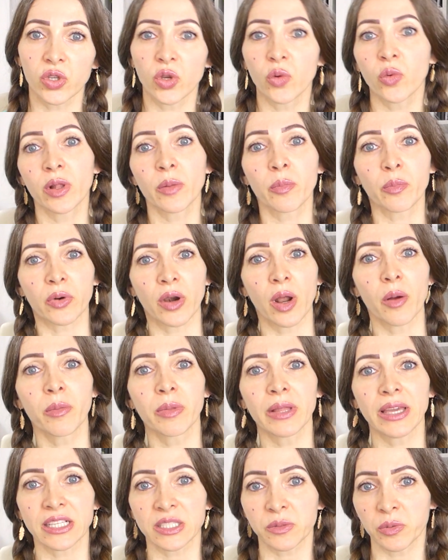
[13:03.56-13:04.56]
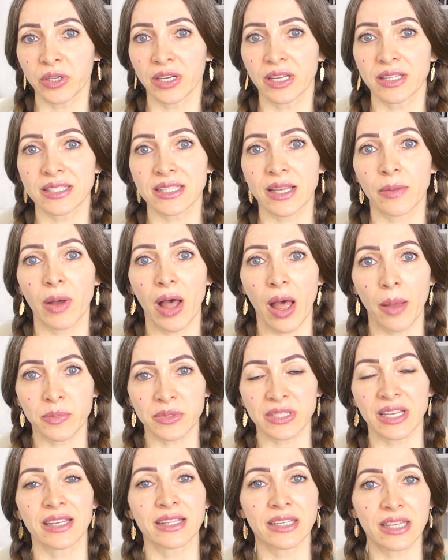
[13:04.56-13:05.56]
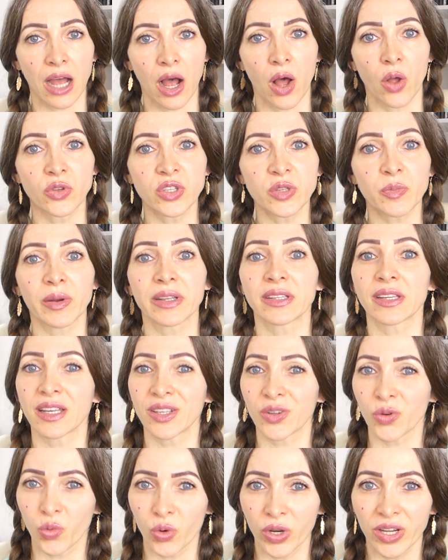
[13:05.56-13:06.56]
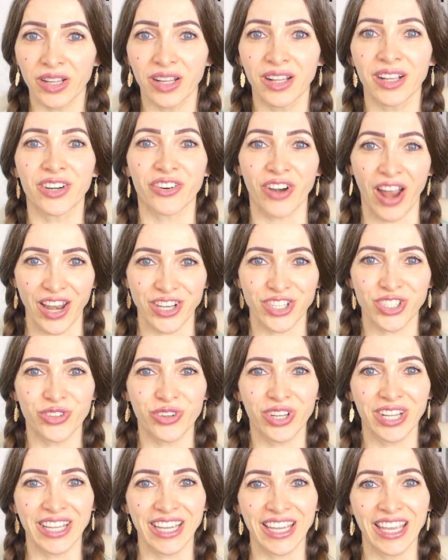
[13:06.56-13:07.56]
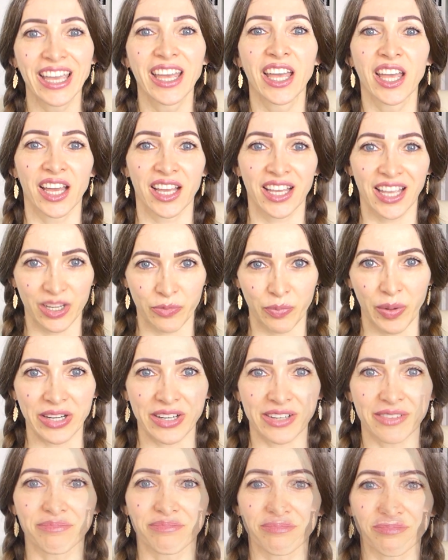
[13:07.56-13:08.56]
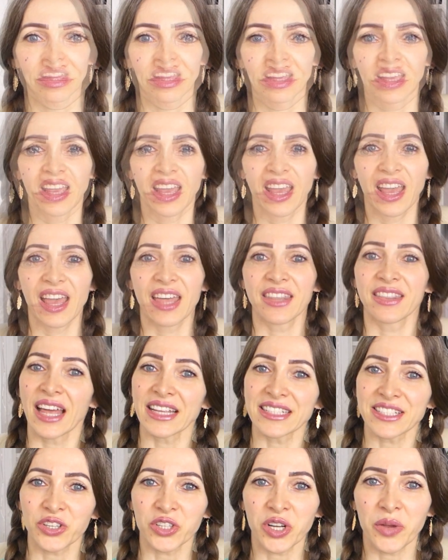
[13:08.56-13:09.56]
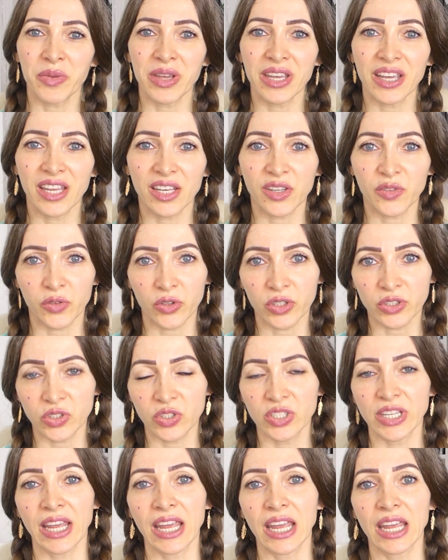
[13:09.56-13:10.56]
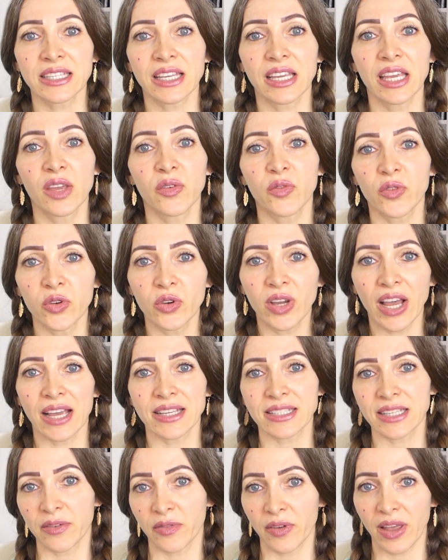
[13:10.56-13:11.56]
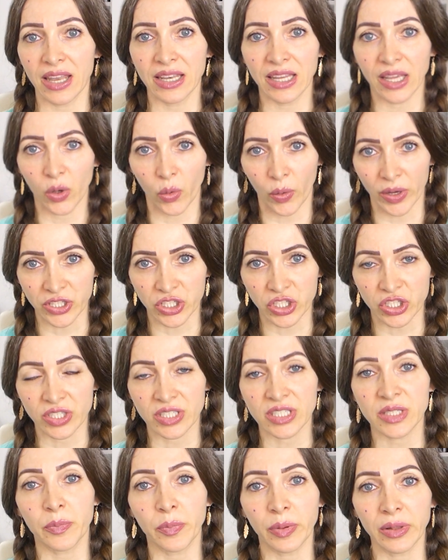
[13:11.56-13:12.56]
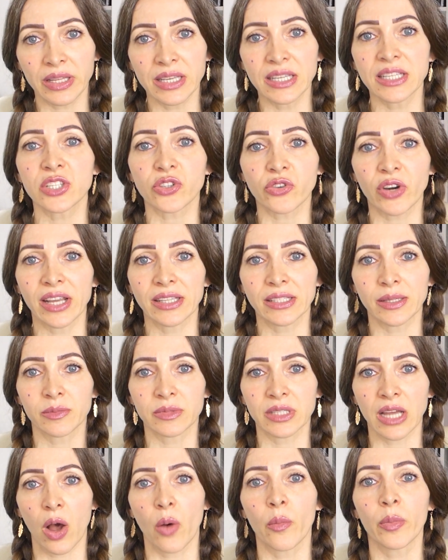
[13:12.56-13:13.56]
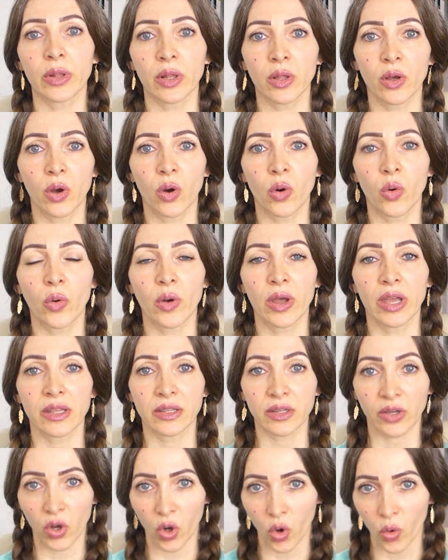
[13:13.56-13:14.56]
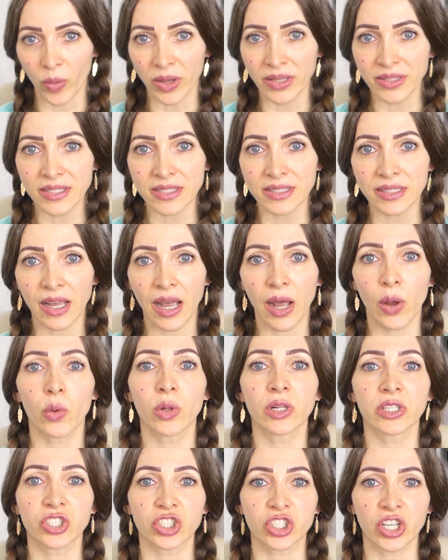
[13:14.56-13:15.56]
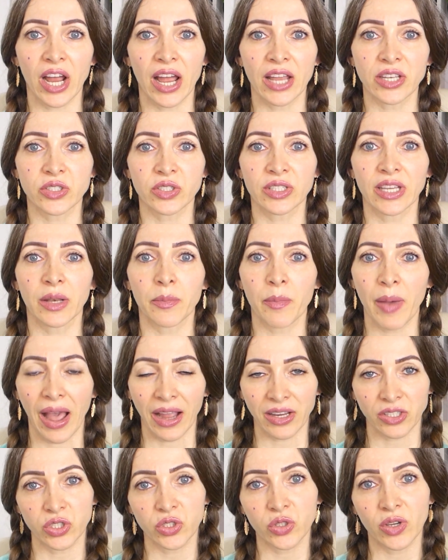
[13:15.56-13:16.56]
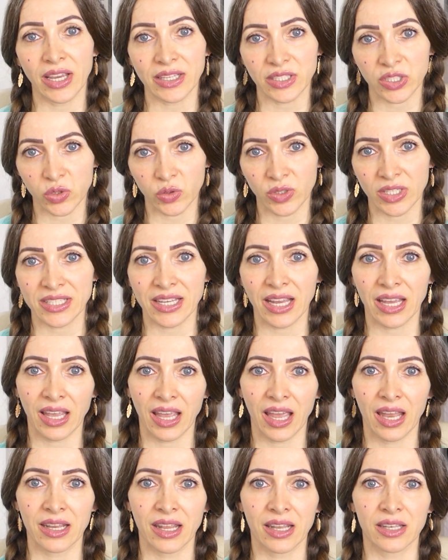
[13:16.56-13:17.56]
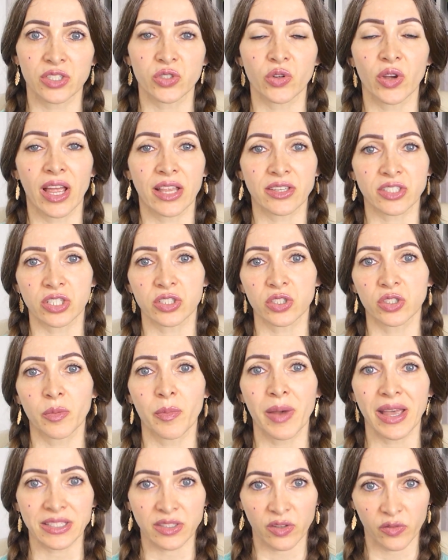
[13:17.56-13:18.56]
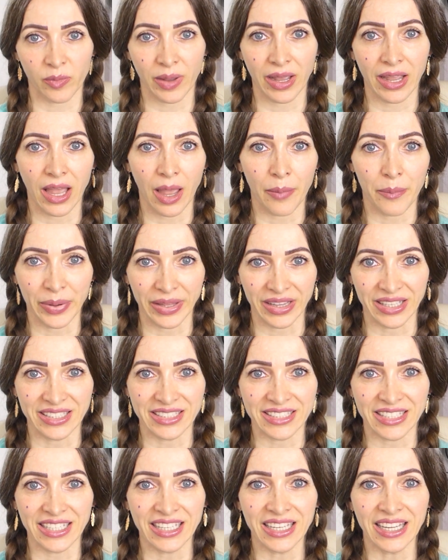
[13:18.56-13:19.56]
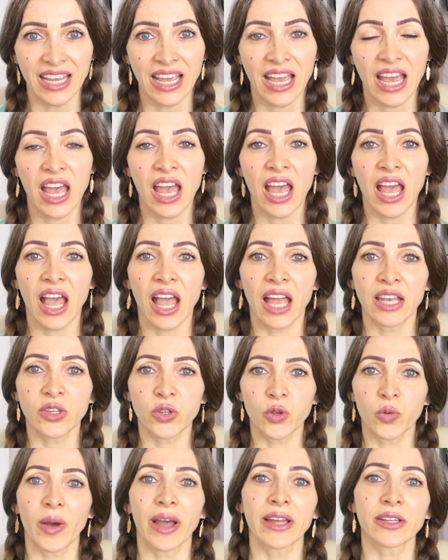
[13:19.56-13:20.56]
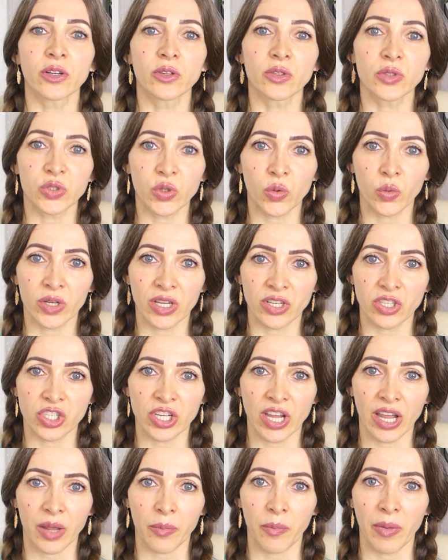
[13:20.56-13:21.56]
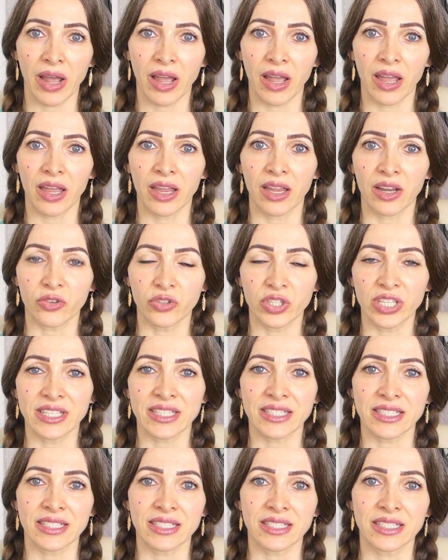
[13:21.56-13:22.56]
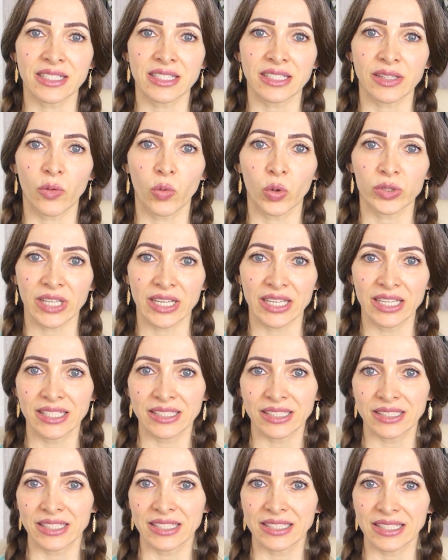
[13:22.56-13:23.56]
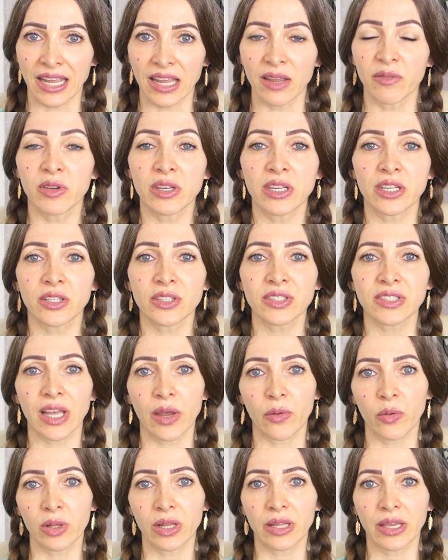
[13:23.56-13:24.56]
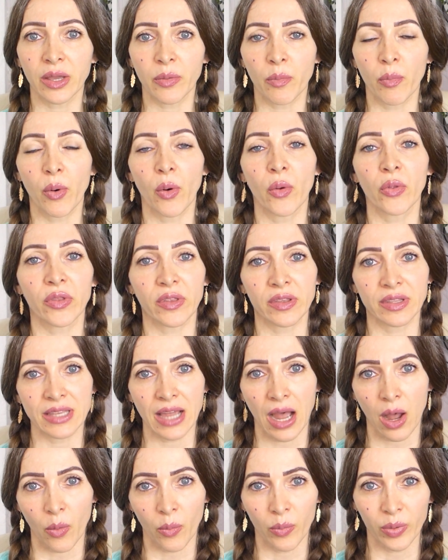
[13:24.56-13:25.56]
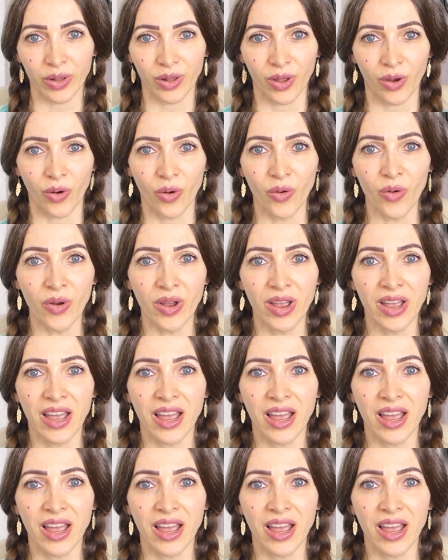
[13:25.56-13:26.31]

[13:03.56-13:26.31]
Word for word: you will probably experience some ups and downs, but it will gradually get better. And that's gonna be it for today. If you guys have any questions, please write them down below in the comments. I will try to get back to you as soon as I can and to answer to the best of my ability. And you might also want to check my recent what I eat in a day videos. I will link both down below.